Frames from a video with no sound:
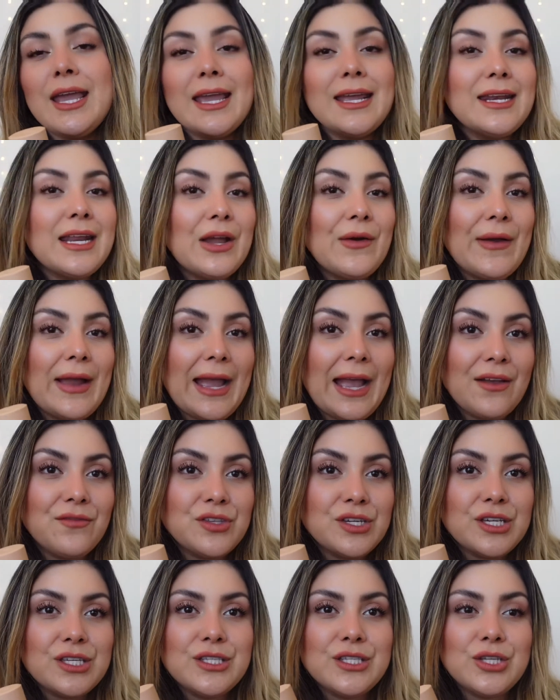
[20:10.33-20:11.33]
And now I have
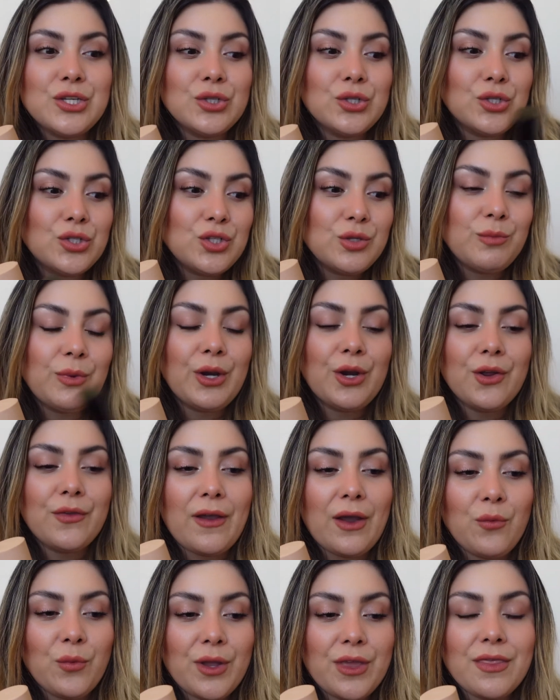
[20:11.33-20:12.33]
the concealer to pair
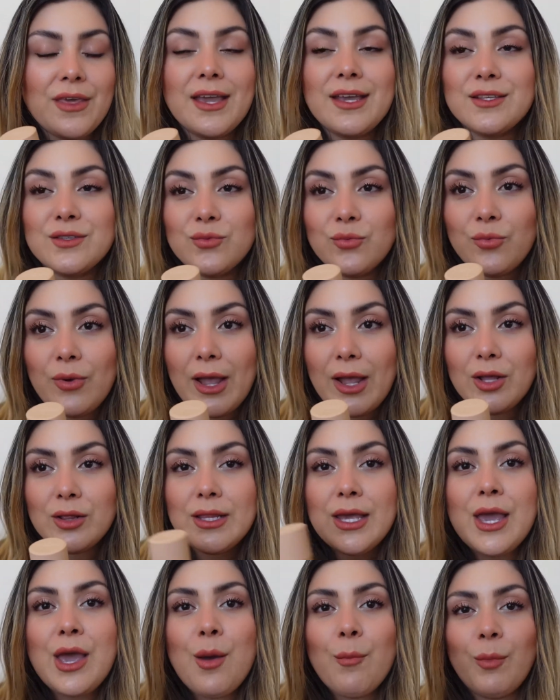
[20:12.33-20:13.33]
that with as
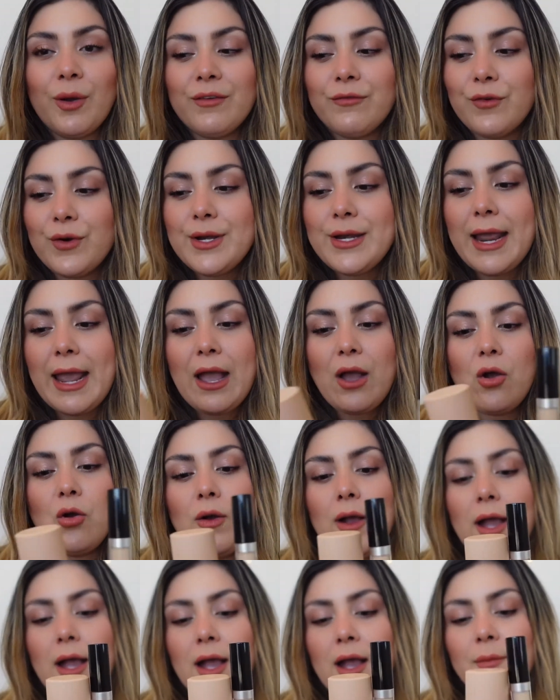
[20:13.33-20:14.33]
well. But for
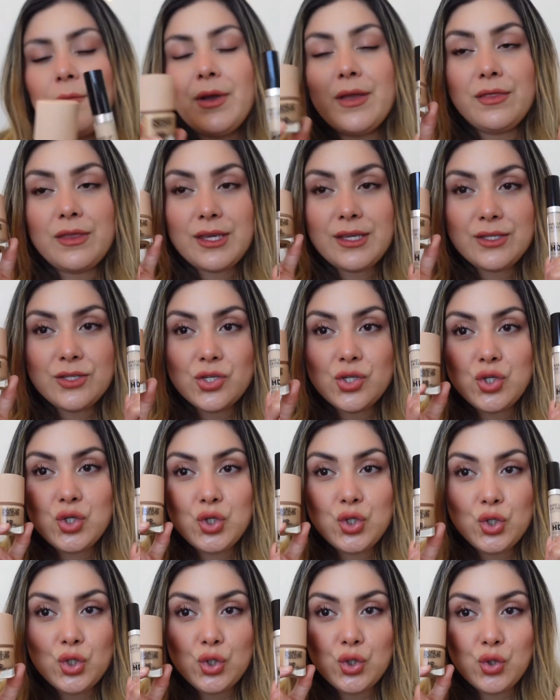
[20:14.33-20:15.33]
now, these
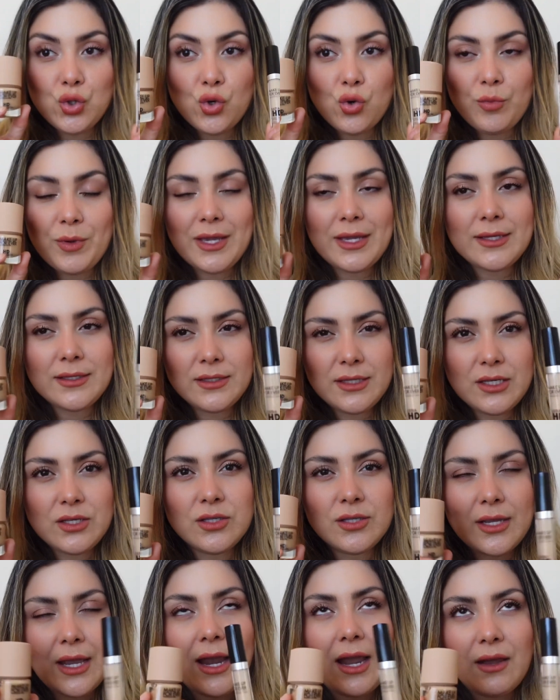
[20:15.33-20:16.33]
two, because
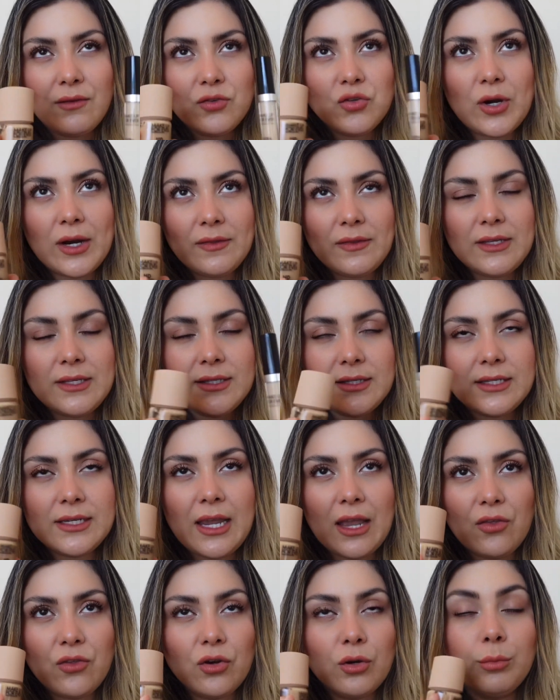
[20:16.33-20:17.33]
these, I have tried these
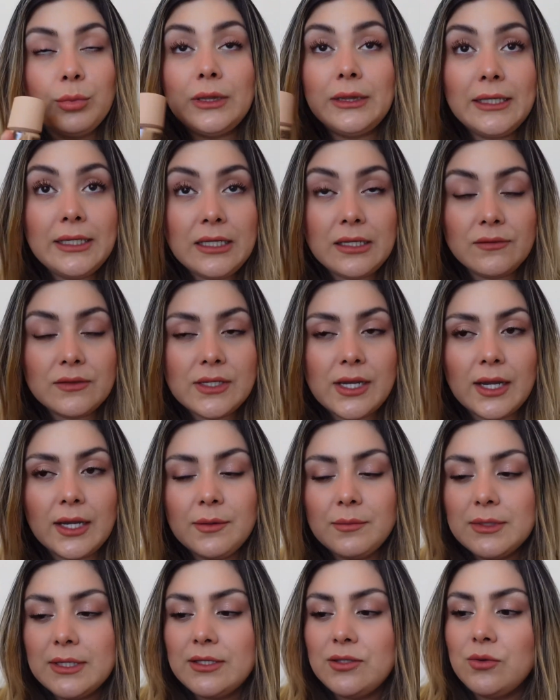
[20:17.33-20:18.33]
together plenty of
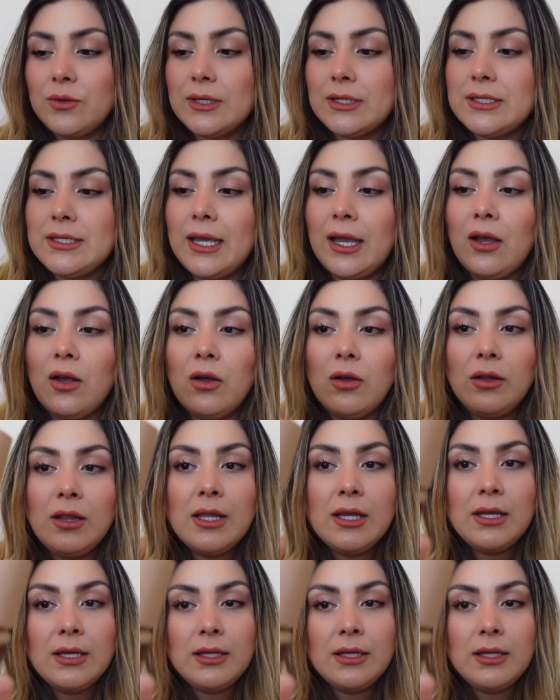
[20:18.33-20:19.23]
times, as you could tell,